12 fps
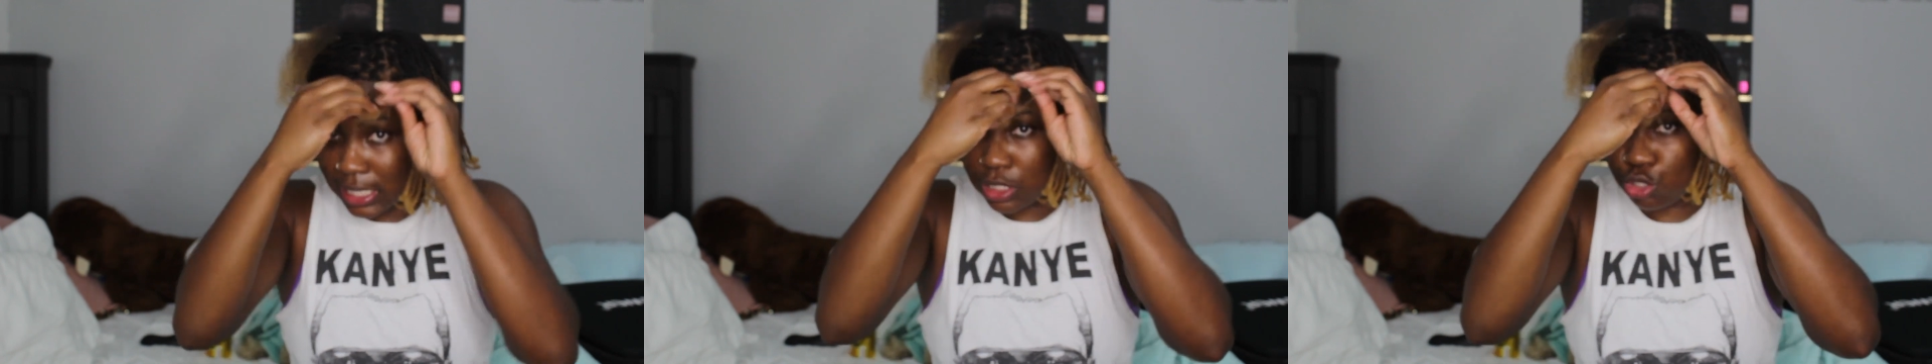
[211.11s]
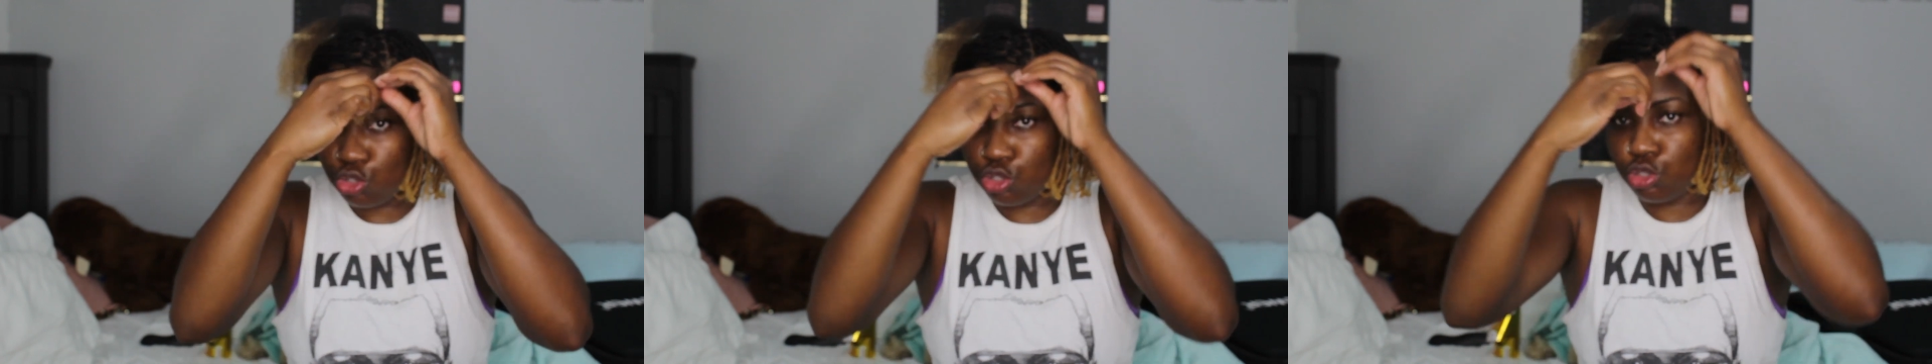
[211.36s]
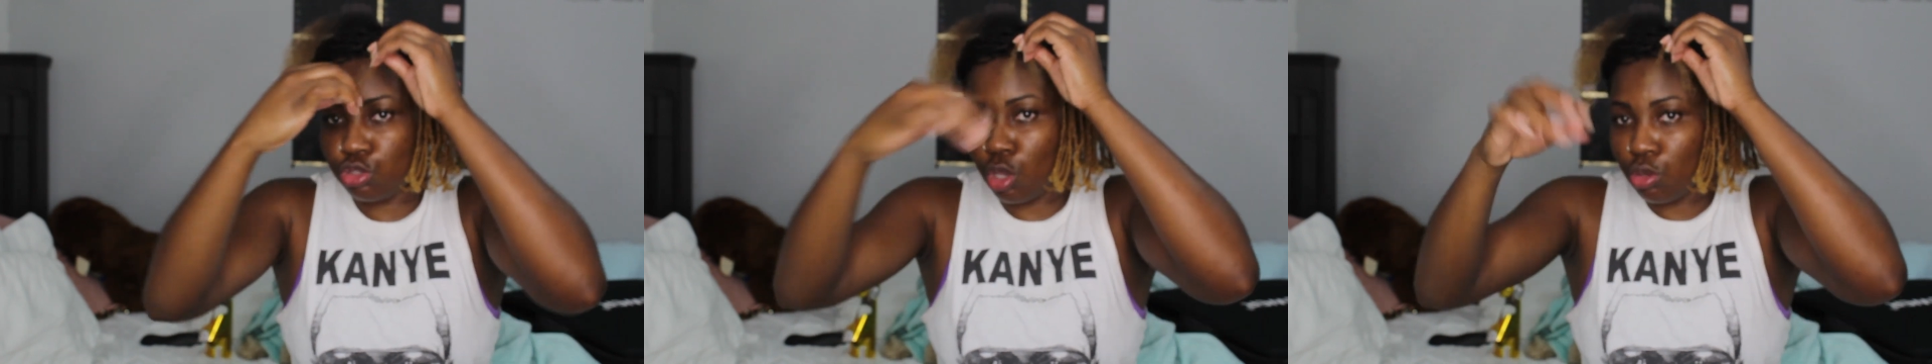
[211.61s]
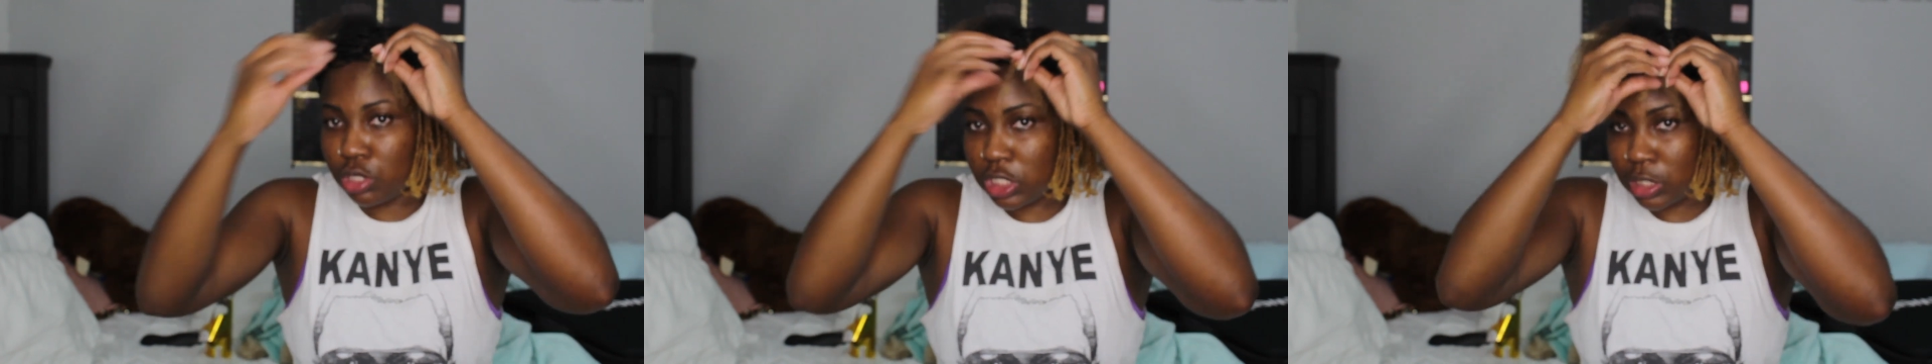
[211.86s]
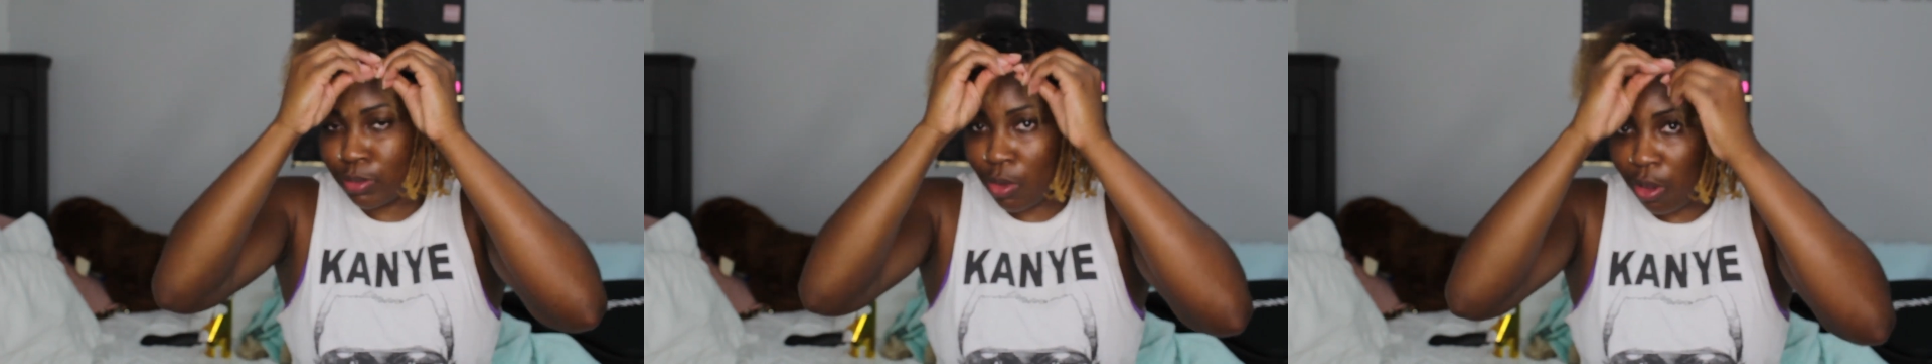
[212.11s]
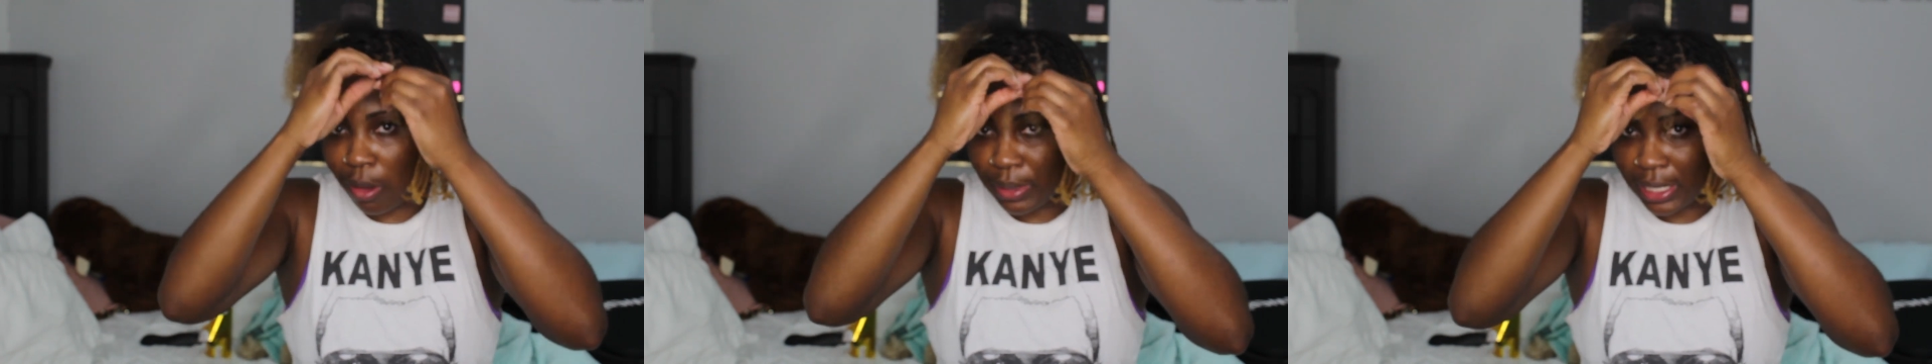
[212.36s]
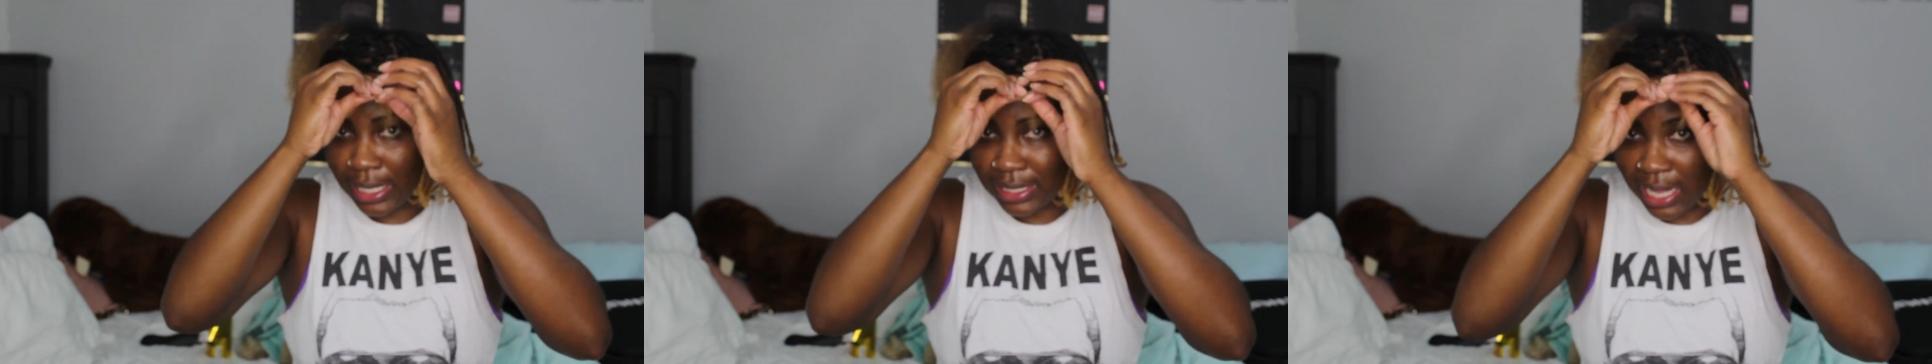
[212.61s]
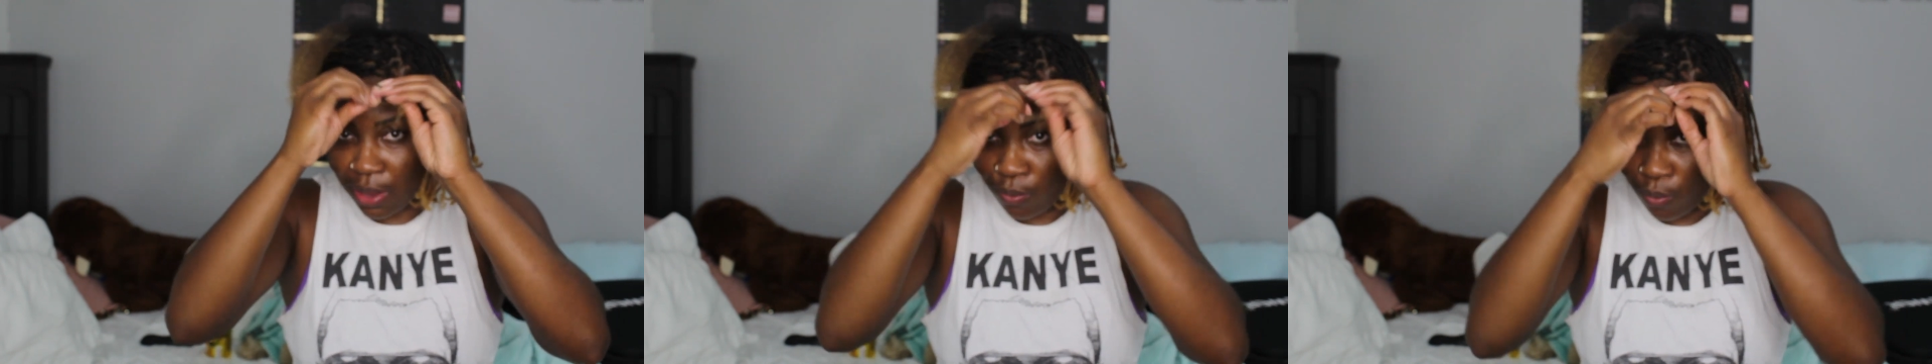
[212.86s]
these so small
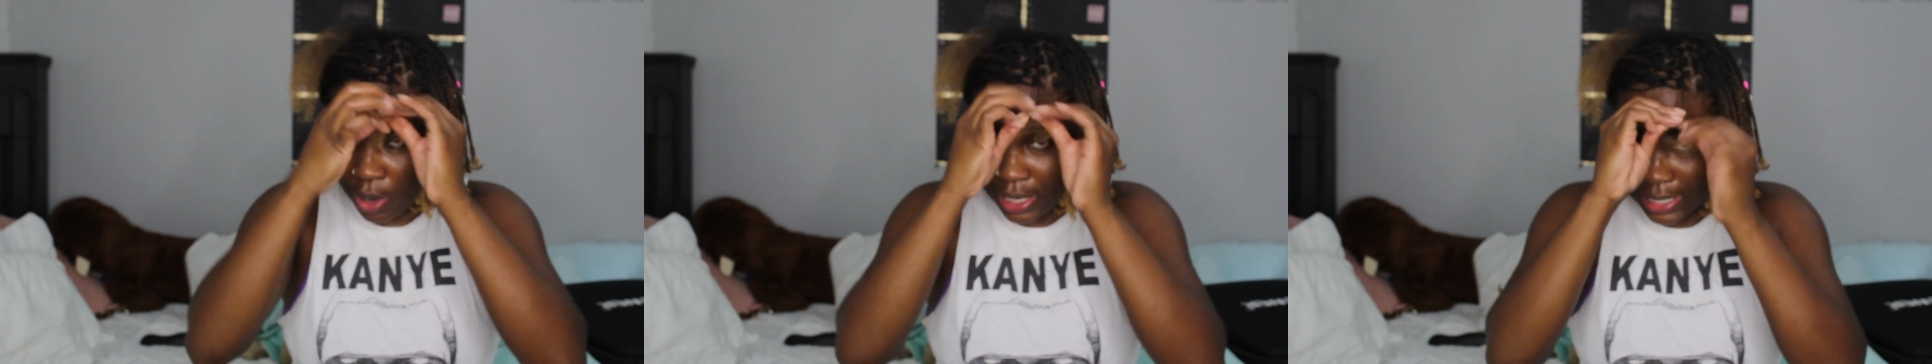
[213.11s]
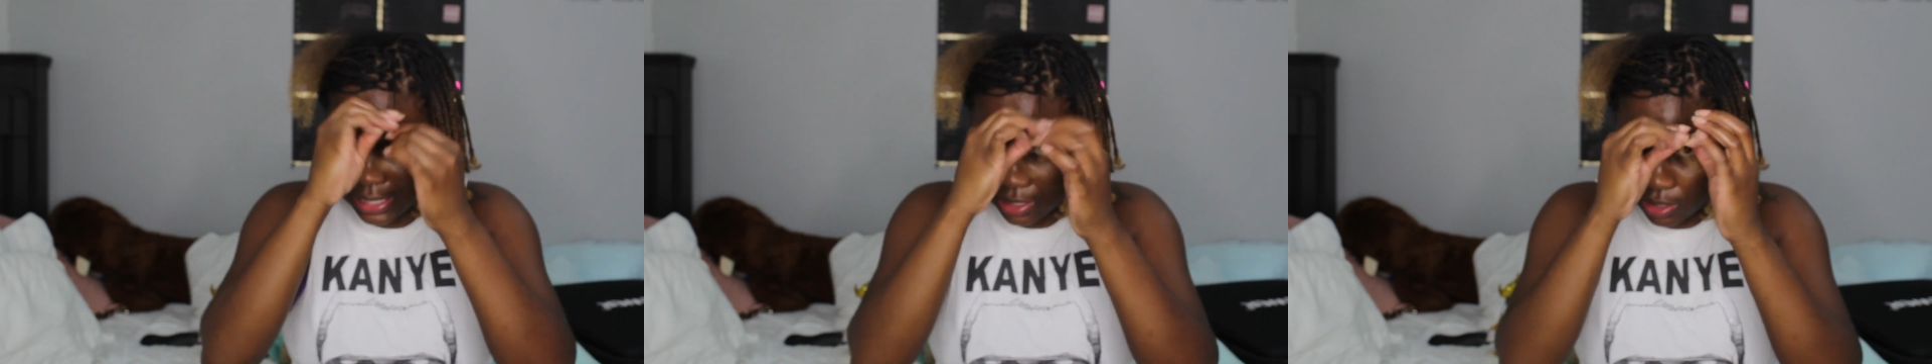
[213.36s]
because I wanted